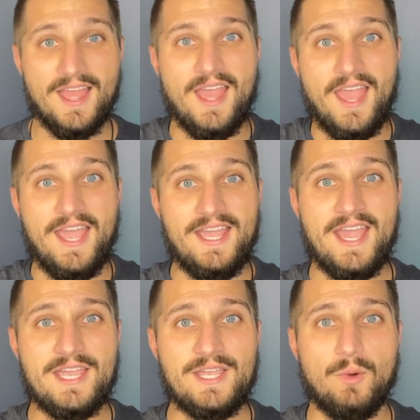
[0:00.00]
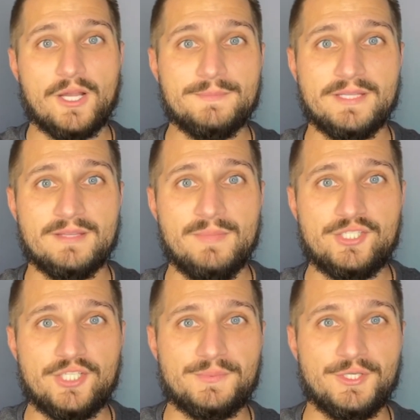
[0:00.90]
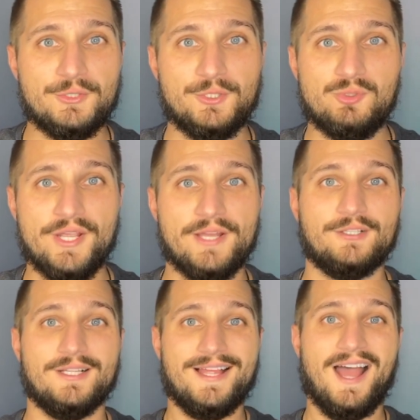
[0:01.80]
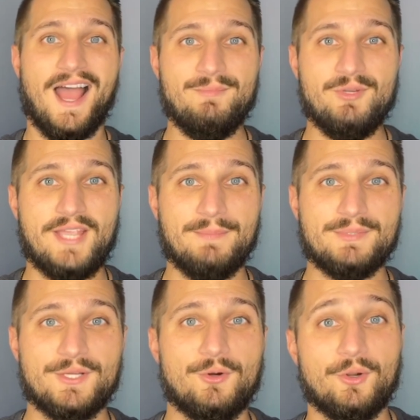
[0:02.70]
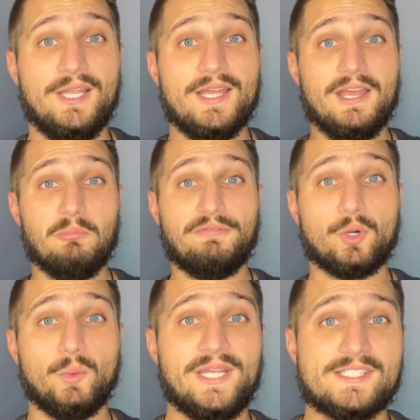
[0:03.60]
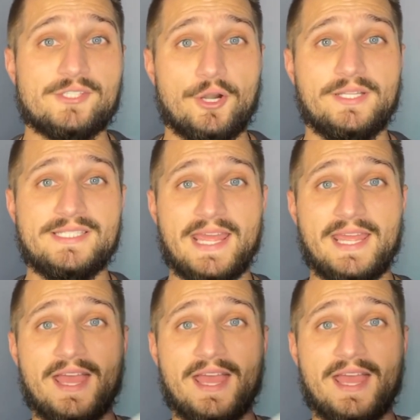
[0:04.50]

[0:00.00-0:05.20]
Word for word: Hey, hey, welcome to the Midships YouTube channel. I'm your Captain Corey. Before we get started today,